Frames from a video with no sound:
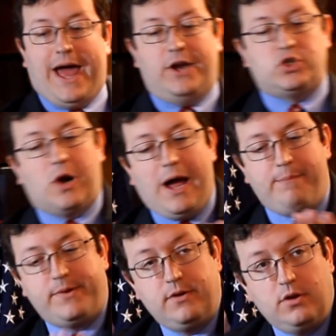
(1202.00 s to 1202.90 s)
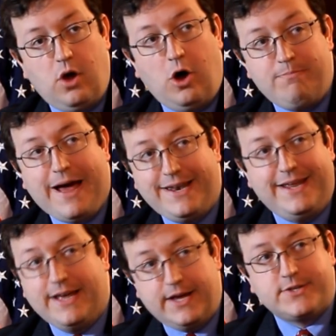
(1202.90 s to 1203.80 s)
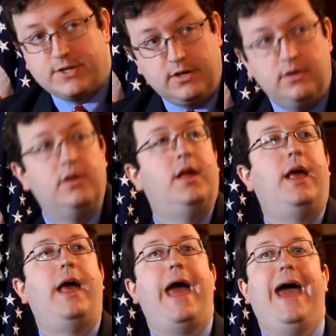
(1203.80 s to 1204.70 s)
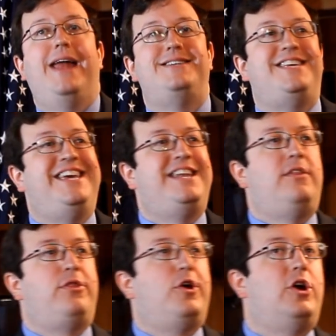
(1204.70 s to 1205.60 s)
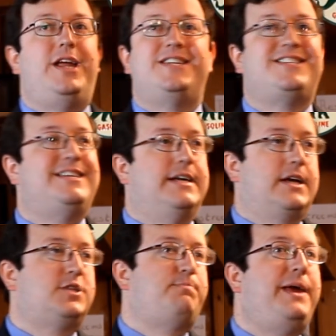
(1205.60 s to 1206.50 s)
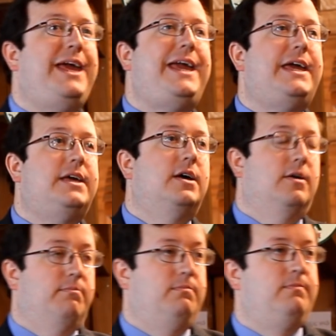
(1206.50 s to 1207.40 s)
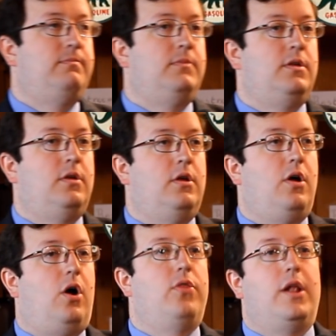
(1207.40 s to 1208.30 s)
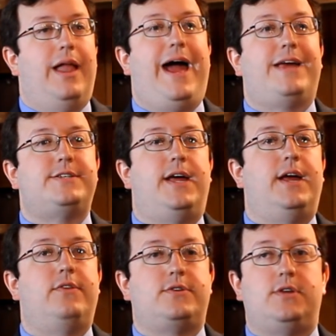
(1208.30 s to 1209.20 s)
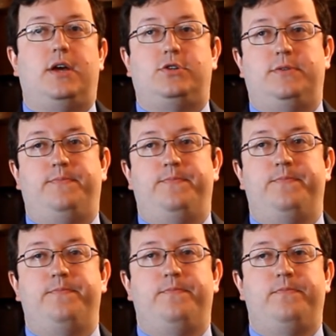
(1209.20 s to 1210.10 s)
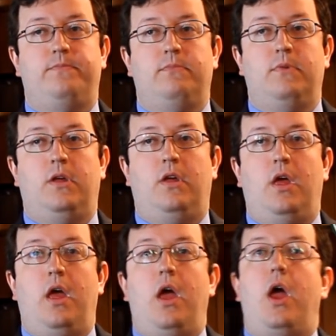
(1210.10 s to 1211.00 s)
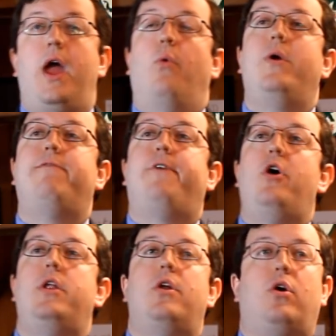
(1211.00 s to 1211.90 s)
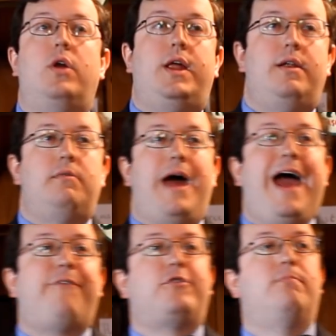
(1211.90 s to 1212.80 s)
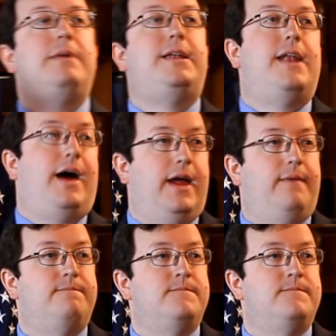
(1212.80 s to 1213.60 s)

got dropped on my desk at 10:36 p.m. on the last day of the session. And we voted on it after midnight,